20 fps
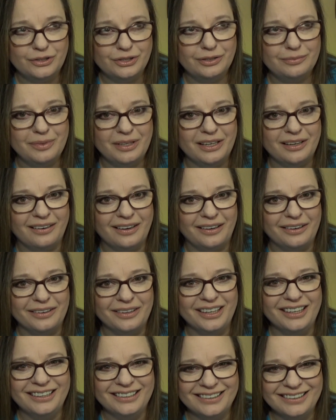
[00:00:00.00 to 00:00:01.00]
It should be
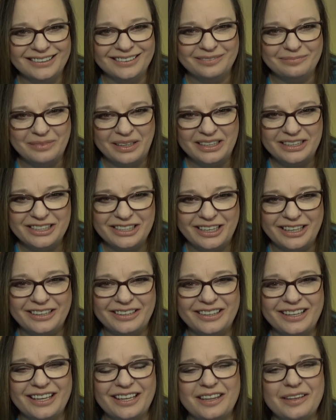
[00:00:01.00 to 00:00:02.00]
higher, much
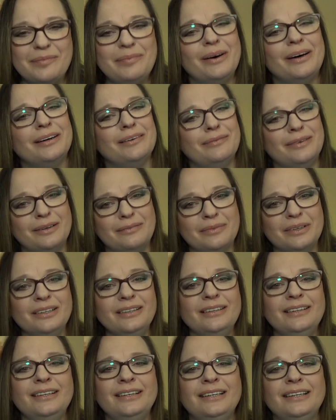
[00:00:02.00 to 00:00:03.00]
higher than the bottom
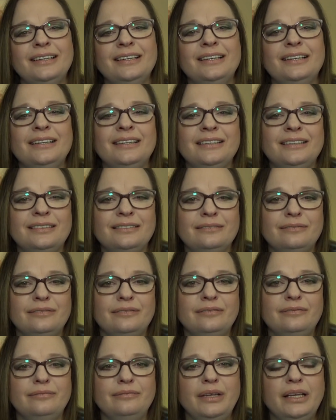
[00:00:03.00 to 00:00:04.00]
number,
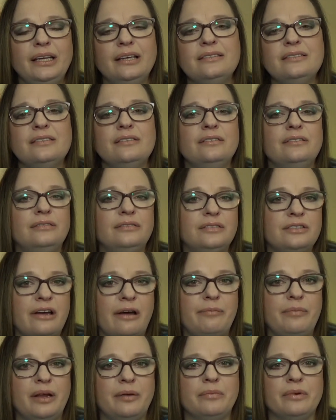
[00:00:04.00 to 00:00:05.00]
because the
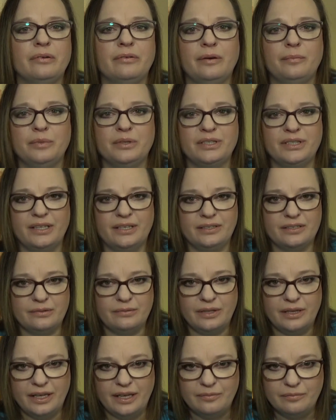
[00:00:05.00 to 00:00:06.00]
top number
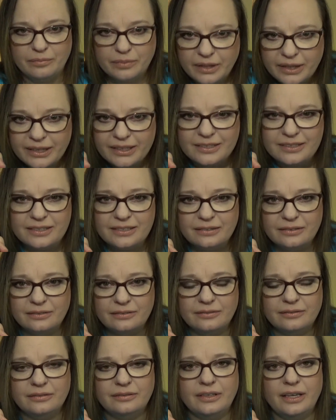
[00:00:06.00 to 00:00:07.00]
represents when that blood is
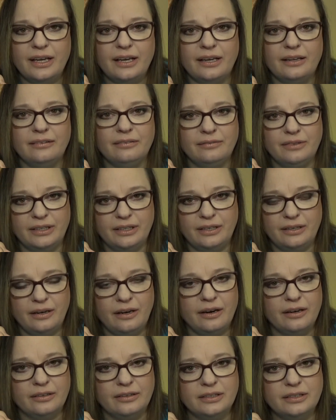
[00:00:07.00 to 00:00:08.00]
when the
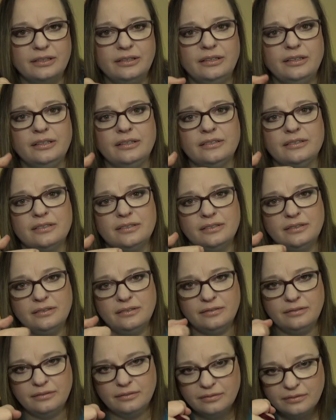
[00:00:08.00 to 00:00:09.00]
heart is
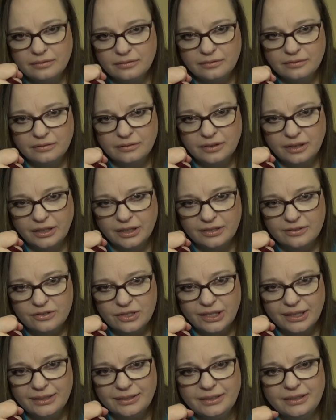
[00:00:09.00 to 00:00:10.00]

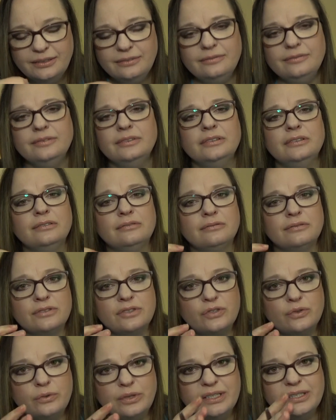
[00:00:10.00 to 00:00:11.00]
contracting
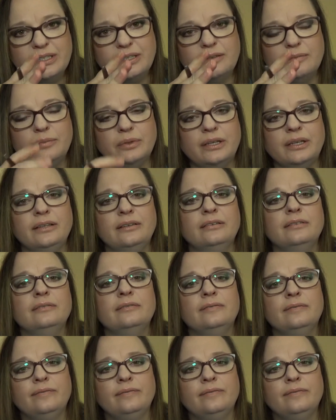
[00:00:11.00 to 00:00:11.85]
and squeezing the blood.